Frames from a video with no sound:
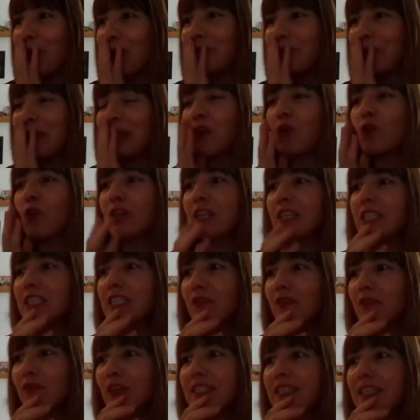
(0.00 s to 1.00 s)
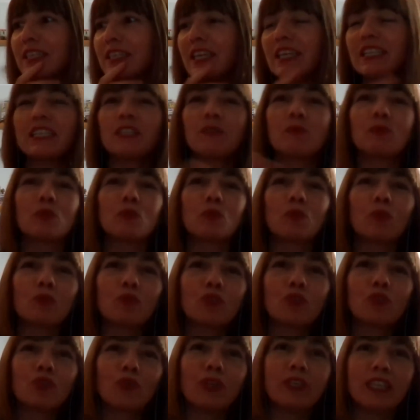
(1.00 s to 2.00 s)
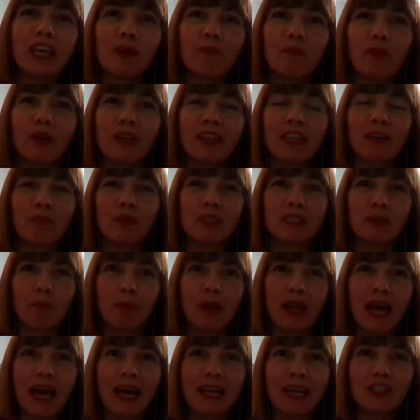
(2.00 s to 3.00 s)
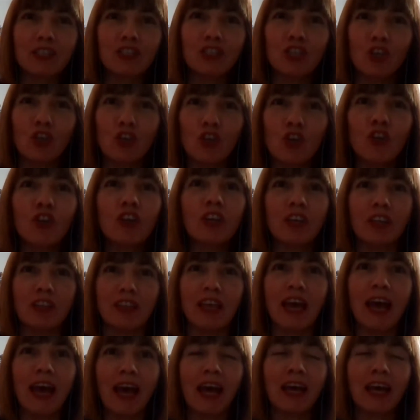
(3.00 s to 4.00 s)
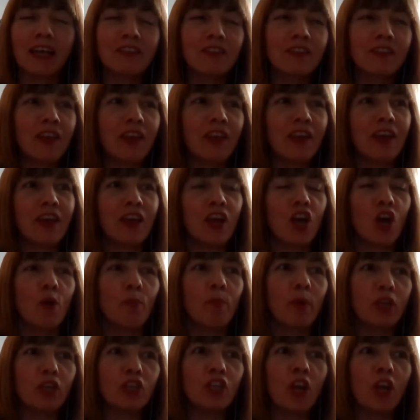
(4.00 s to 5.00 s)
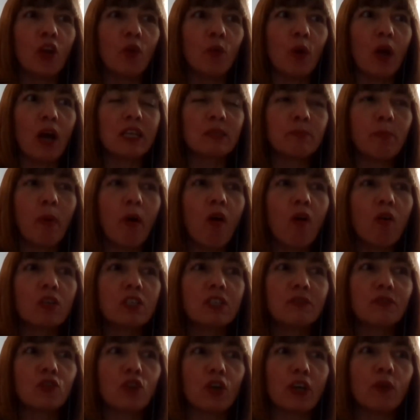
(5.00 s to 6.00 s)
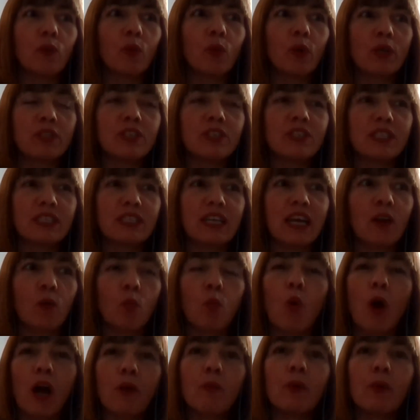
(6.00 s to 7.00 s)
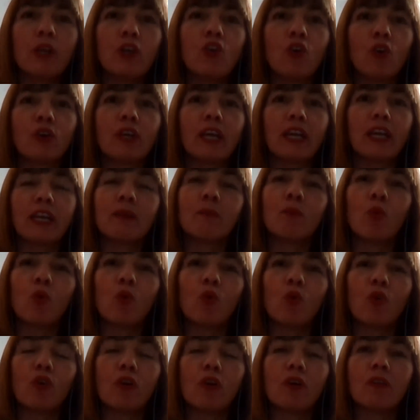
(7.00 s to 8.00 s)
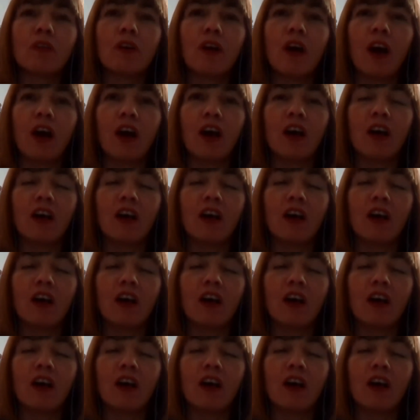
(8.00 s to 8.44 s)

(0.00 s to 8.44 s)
be being honest if I said yes, this was all joined up and there was a plan to look at that. But, you know, as part of trying to understand why we're not getting more,